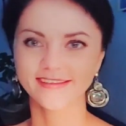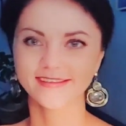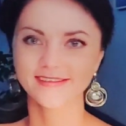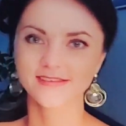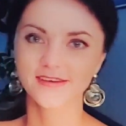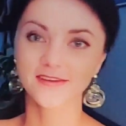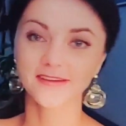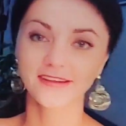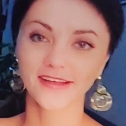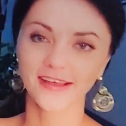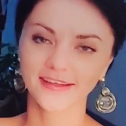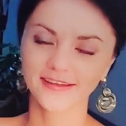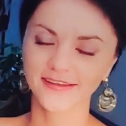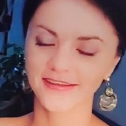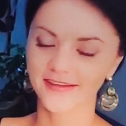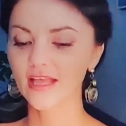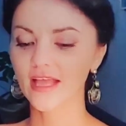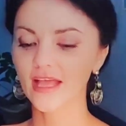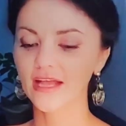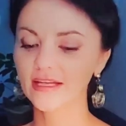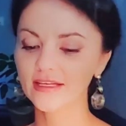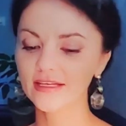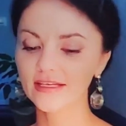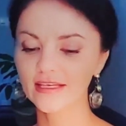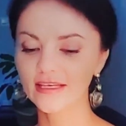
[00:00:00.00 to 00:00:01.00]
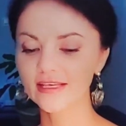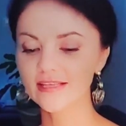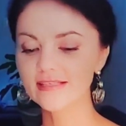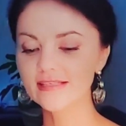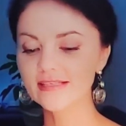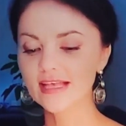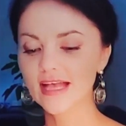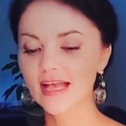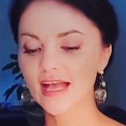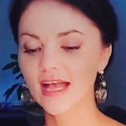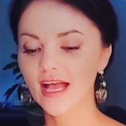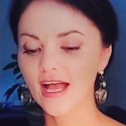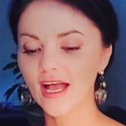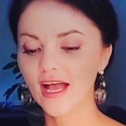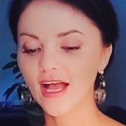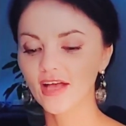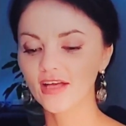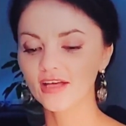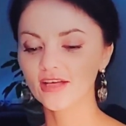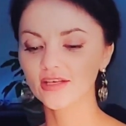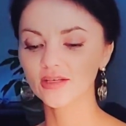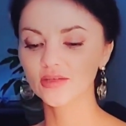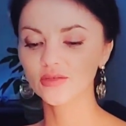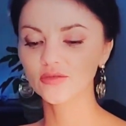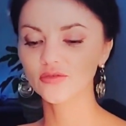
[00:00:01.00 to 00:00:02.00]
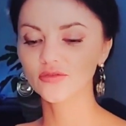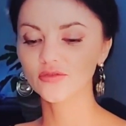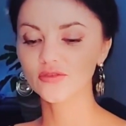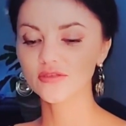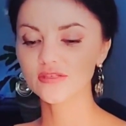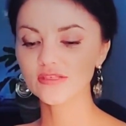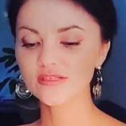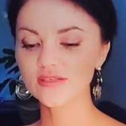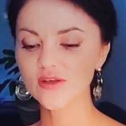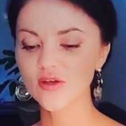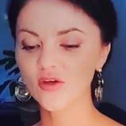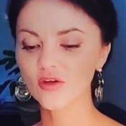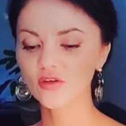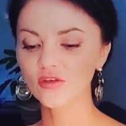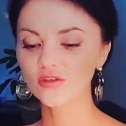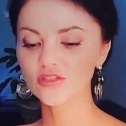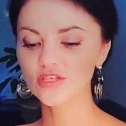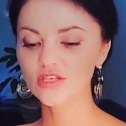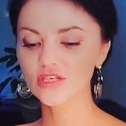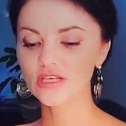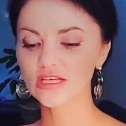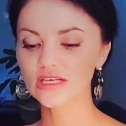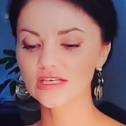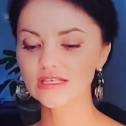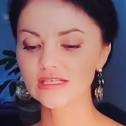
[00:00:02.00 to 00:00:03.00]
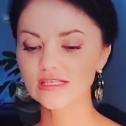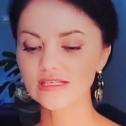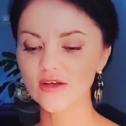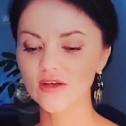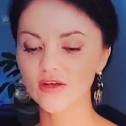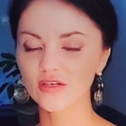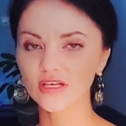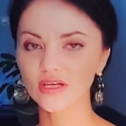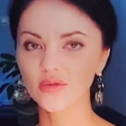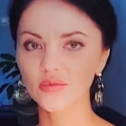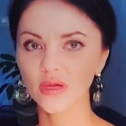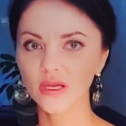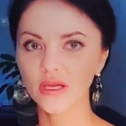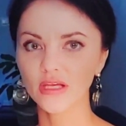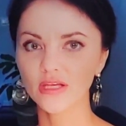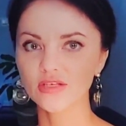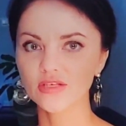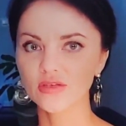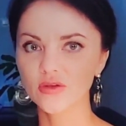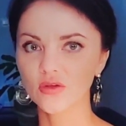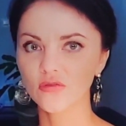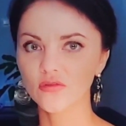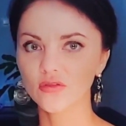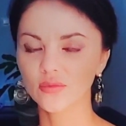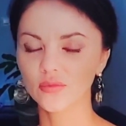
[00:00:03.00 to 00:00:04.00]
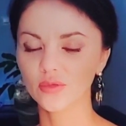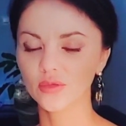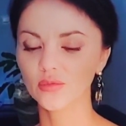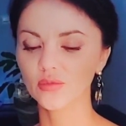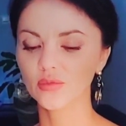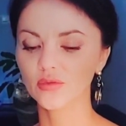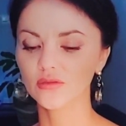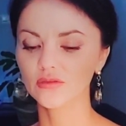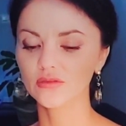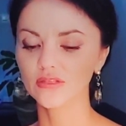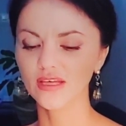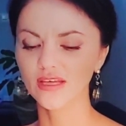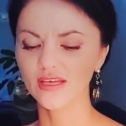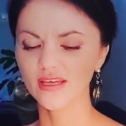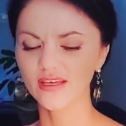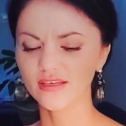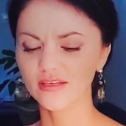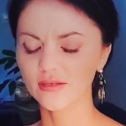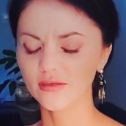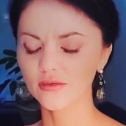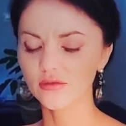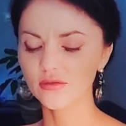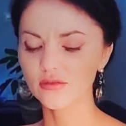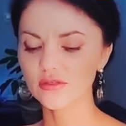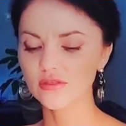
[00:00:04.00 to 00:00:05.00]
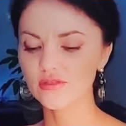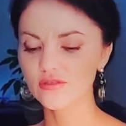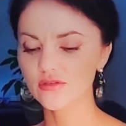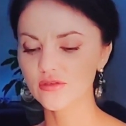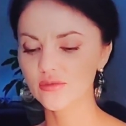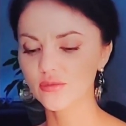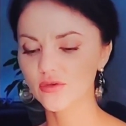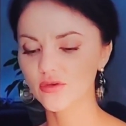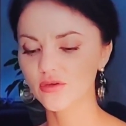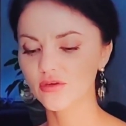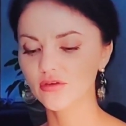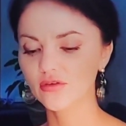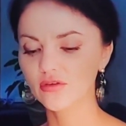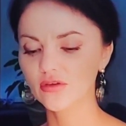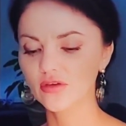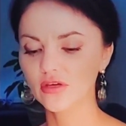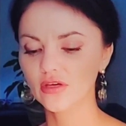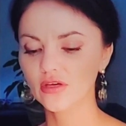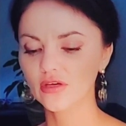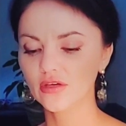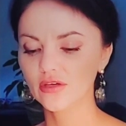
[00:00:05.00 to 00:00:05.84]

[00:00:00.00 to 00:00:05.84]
John Lennon. And his uh, son, genius son, Imagine All the People. Yeah, he was a dreamer.